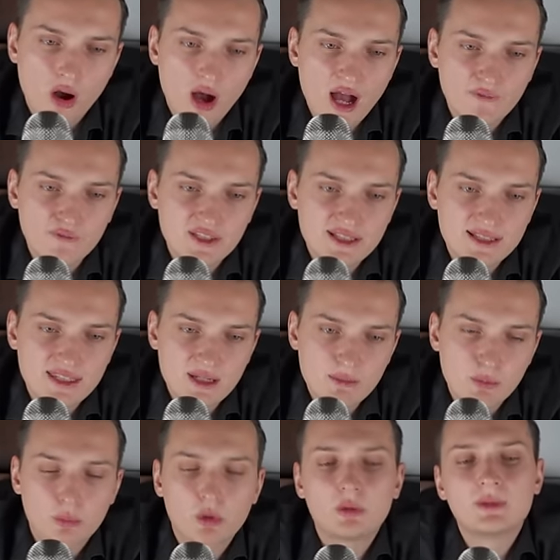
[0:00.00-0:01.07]
after
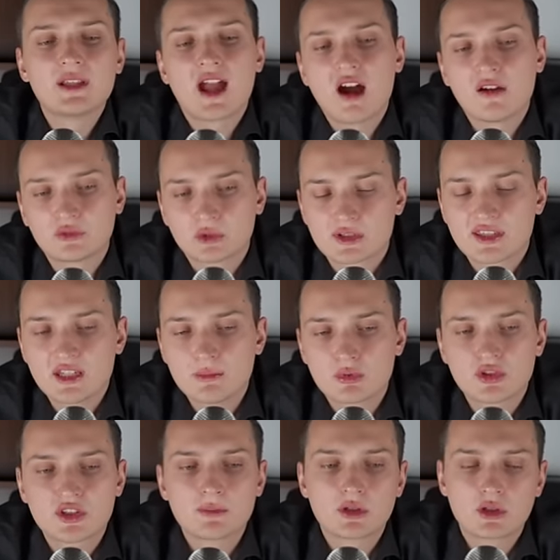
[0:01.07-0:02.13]
Sneebu, probably after Sneebu
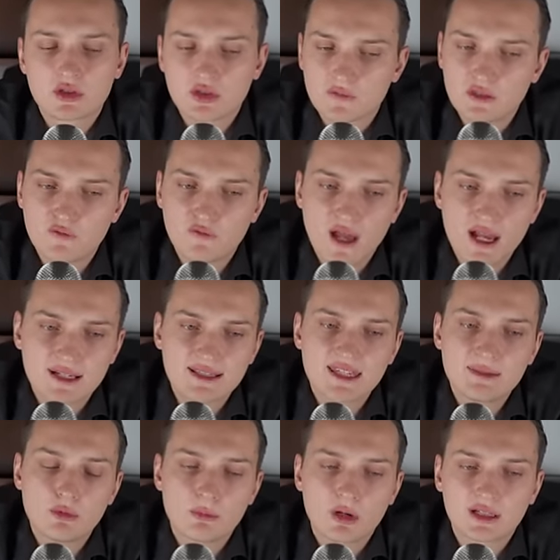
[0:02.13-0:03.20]
just because of the fact
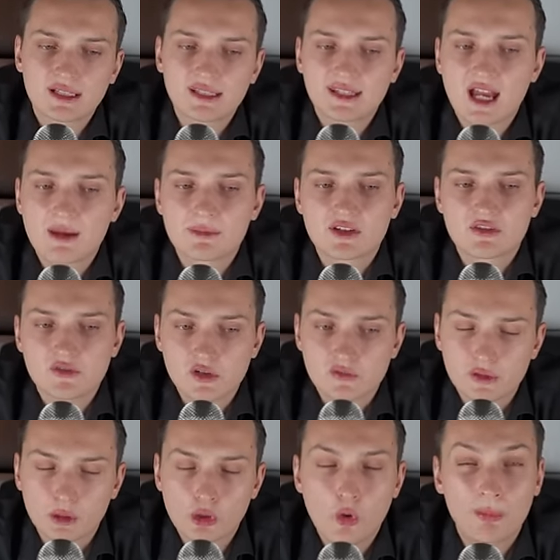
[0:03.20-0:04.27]
Sneebu market cap is very,
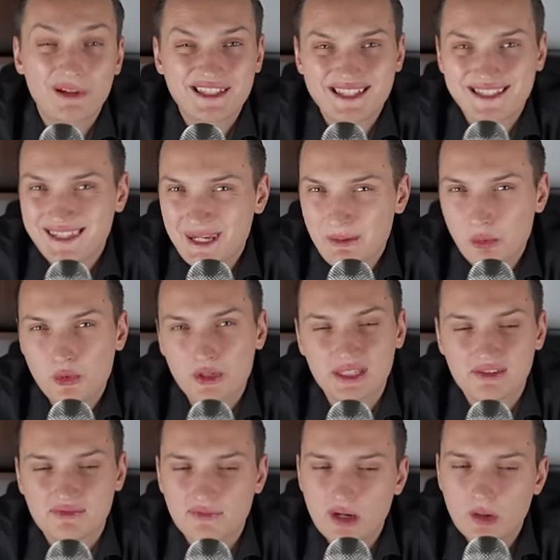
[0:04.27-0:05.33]
very low, but Sneebu is
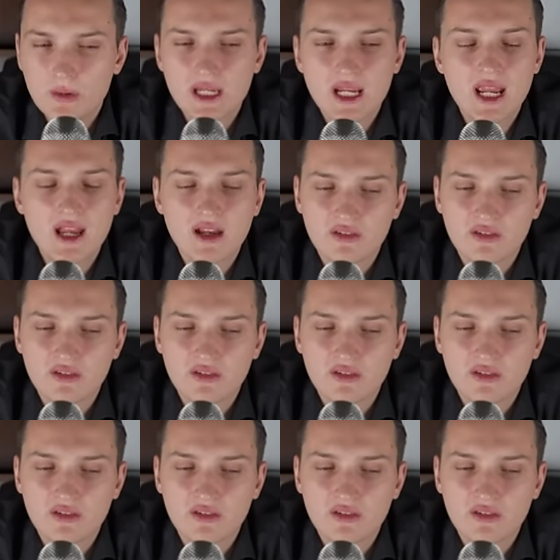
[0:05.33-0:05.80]
very,